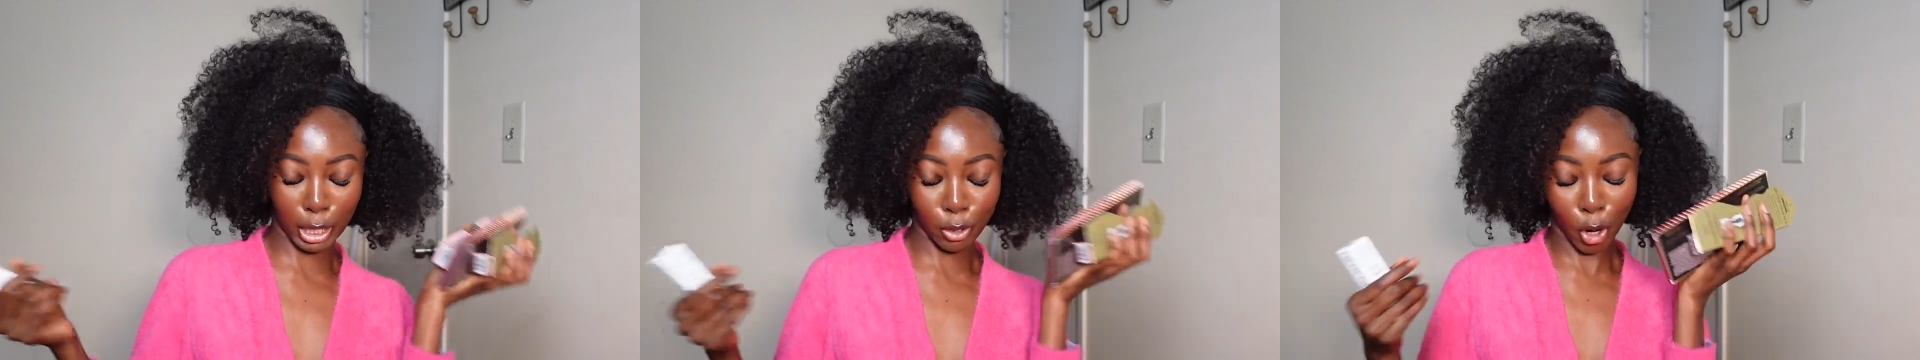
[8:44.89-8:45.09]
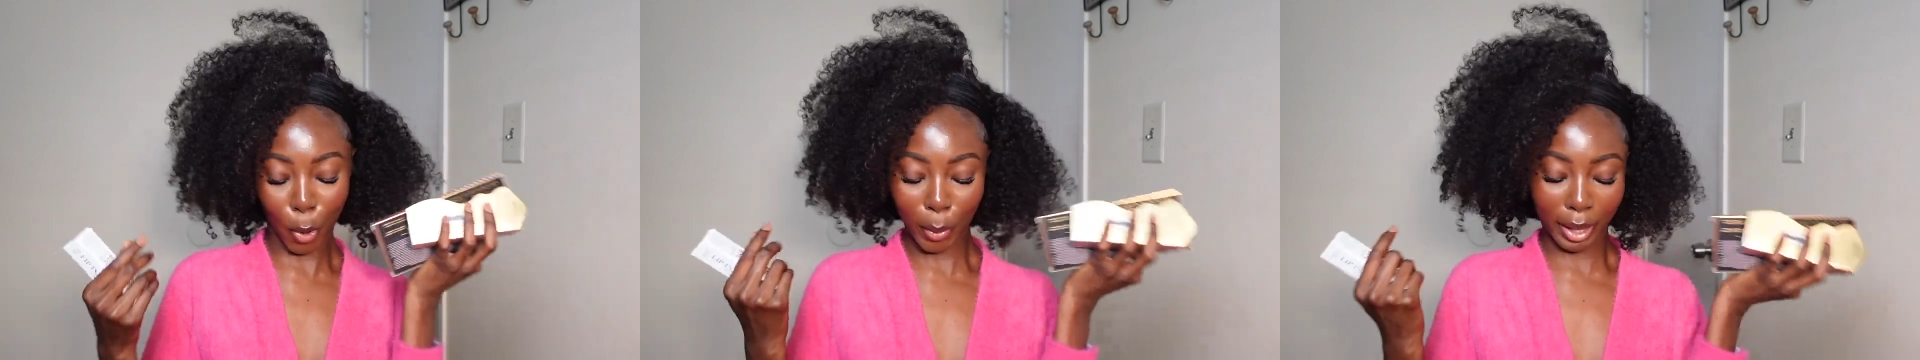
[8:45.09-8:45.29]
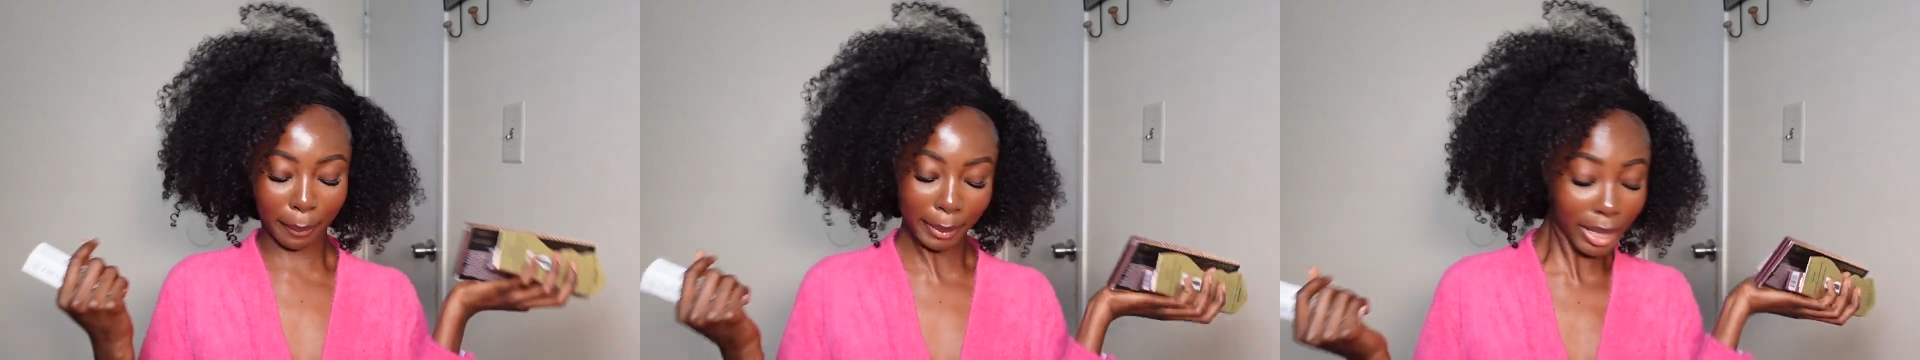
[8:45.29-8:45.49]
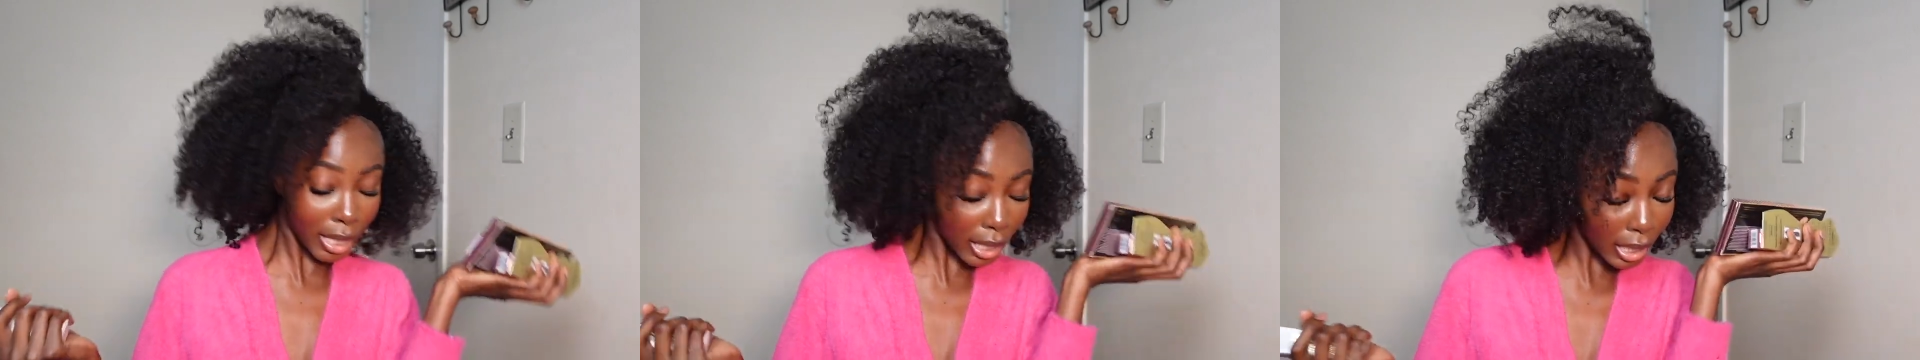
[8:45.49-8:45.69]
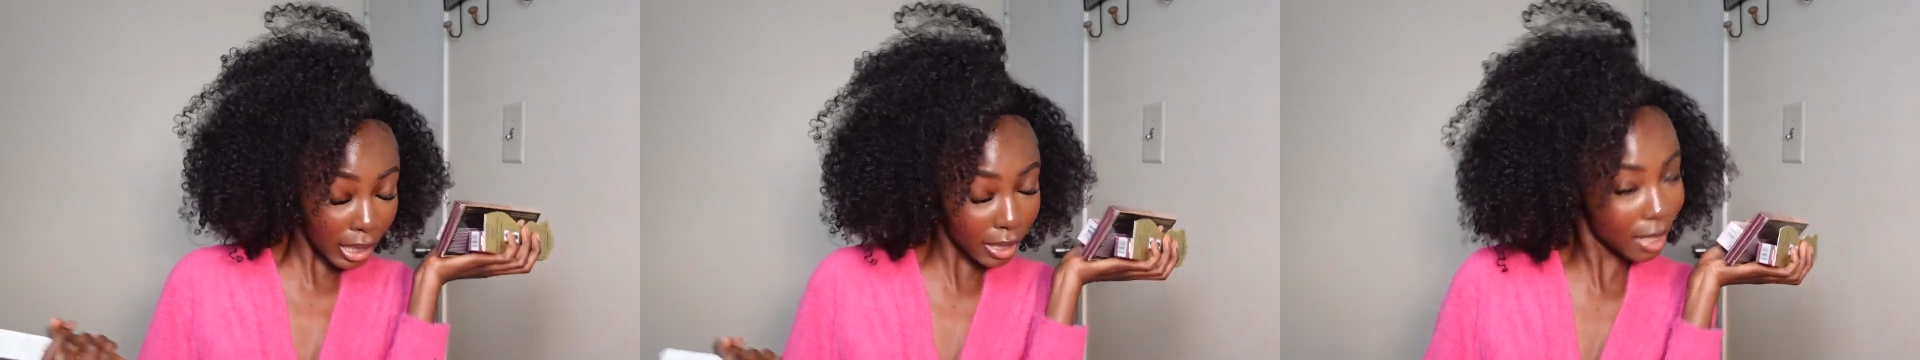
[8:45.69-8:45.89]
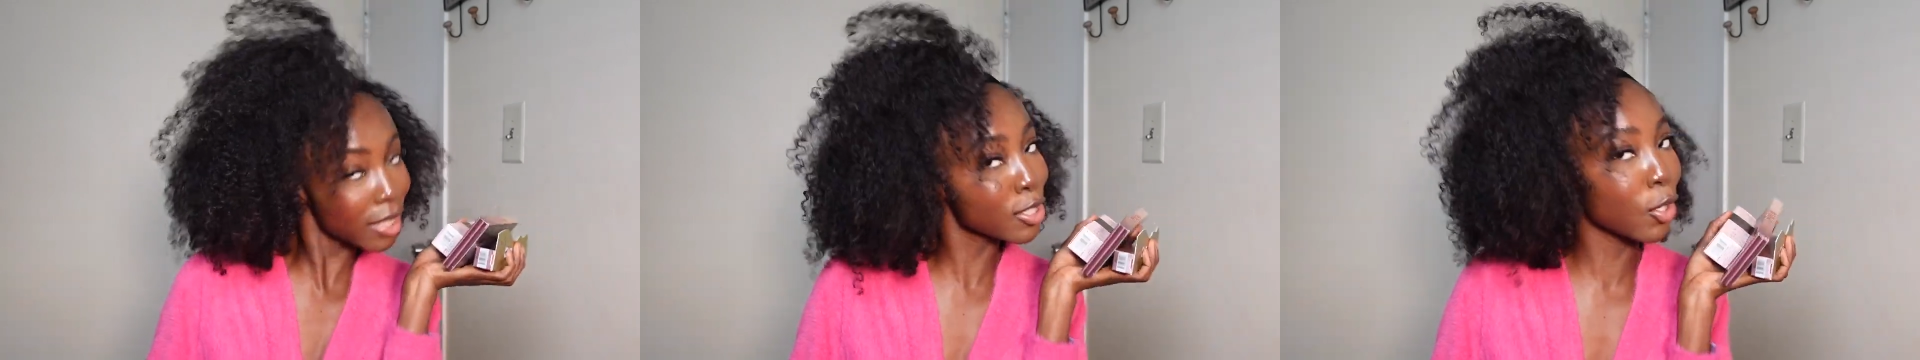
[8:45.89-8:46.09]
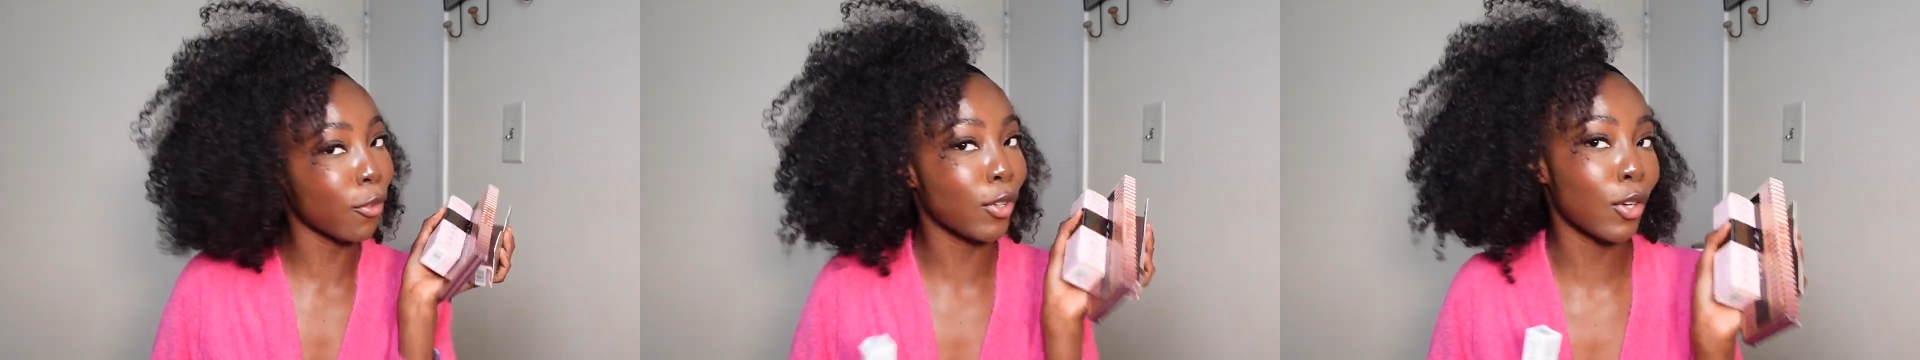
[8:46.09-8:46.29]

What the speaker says: You know what I mean? So if